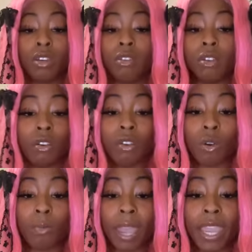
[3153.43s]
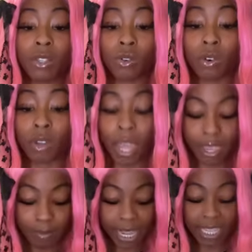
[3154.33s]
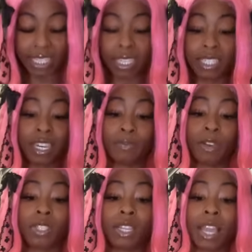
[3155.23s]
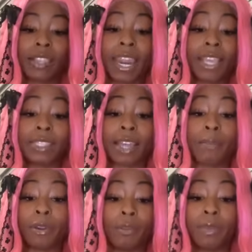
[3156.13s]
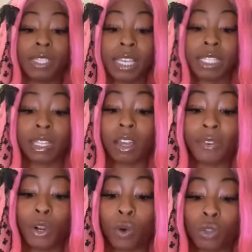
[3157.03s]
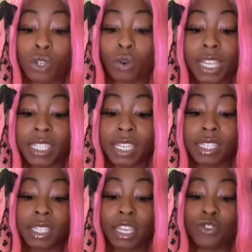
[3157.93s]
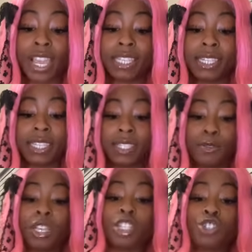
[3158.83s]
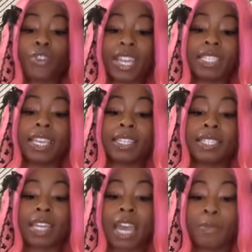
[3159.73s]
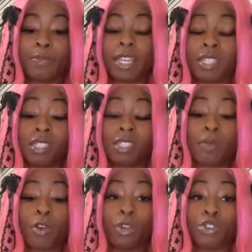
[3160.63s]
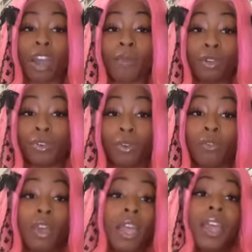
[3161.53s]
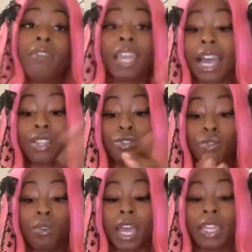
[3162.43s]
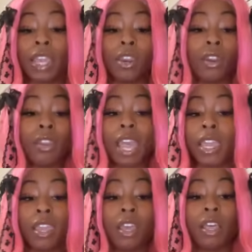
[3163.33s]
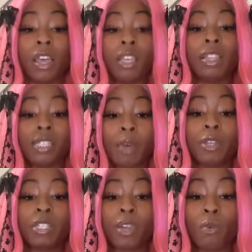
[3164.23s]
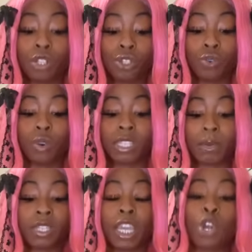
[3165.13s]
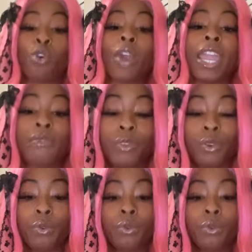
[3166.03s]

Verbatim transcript: the domains or like places and this person like that ain't stopping them it says love knows no distance it trans it transcends time and space this is somebody who would travel to you they got to like they they that's how much they want you that's how much they crave you